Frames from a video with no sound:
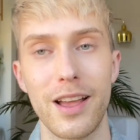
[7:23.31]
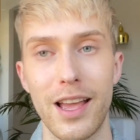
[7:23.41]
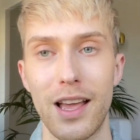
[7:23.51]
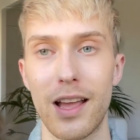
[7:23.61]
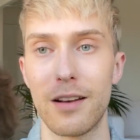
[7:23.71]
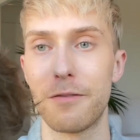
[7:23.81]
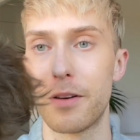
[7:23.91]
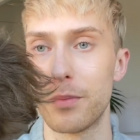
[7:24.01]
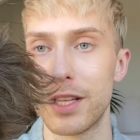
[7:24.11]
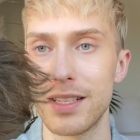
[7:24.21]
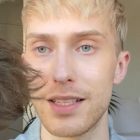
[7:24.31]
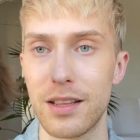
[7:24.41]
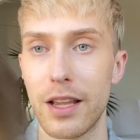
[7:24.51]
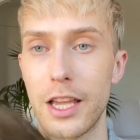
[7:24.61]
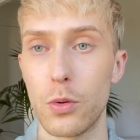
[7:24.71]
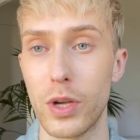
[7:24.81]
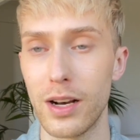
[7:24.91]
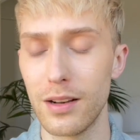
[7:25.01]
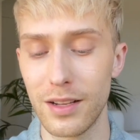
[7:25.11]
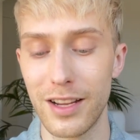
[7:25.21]
and from this it
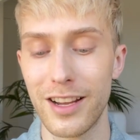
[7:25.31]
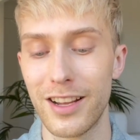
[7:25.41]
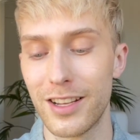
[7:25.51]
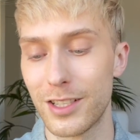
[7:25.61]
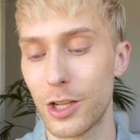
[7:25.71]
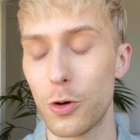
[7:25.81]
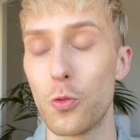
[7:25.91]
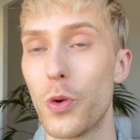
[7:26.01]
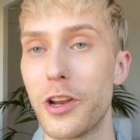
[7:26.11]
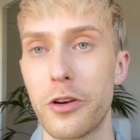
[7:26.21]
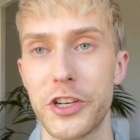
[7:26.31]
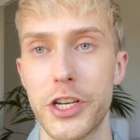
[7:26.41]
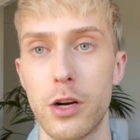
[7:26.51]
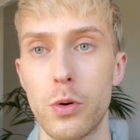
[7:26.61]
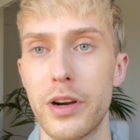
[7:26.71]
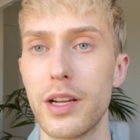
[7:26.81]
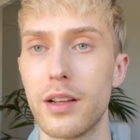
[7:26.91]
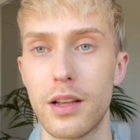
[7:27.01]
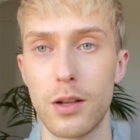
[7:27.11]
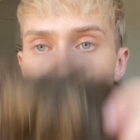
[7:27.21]
will so when you're showering
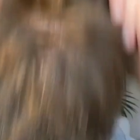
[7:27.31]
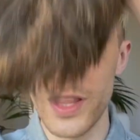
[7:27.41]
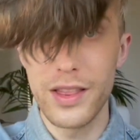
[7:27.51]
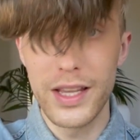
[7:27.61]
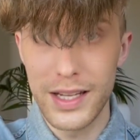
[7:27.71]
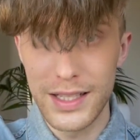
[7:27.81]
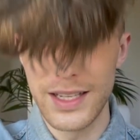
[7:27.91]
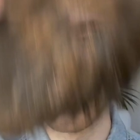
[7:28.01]
with this